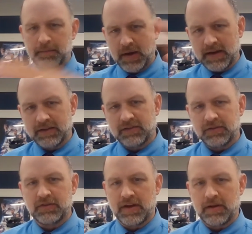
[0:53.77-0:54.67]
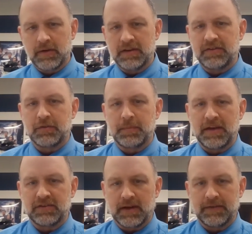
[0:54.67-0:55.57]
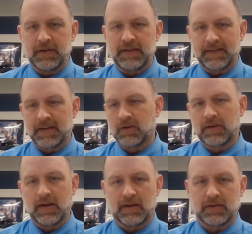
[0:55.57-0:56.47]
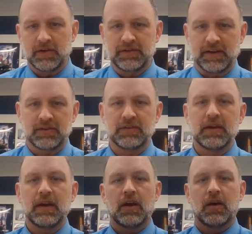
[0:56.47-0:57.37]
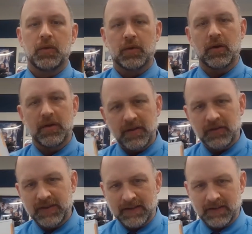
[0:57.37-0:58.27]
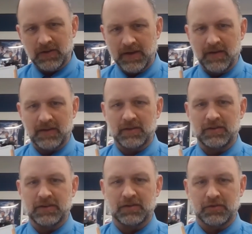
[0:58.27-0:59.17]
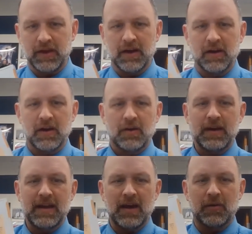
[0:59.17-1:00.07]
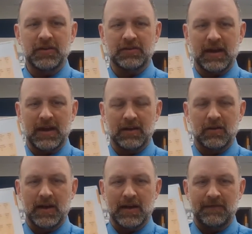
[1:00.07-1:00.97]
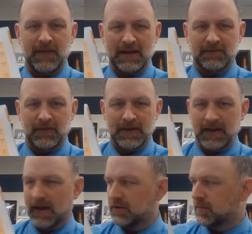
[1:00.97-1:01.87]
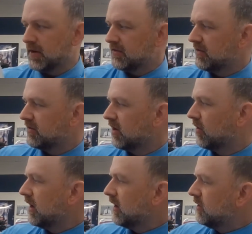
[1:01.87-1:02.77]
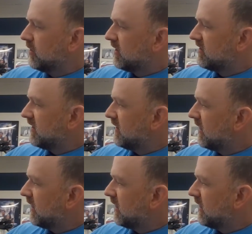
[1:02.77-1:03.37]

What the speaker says: buckets or generations based on their technical characteristics. We will go into those technical characteristics later. Right now, we're just kind of going on a fact-finding expedition. So you can see